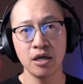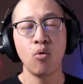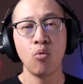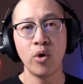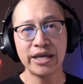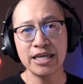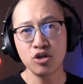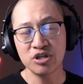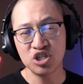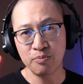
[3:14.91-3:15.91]
what can you
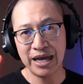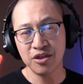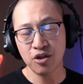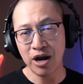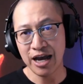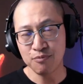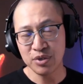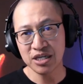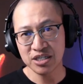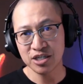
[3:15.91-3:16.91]
expect their
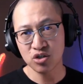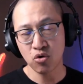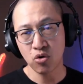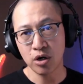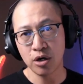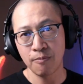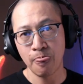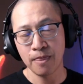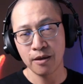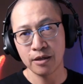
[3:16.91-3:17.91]
IPSS score
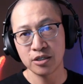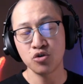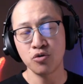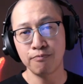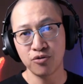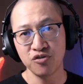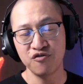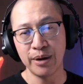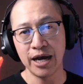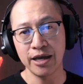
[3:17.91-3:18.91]
to improve
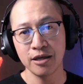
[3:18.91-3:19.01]
by,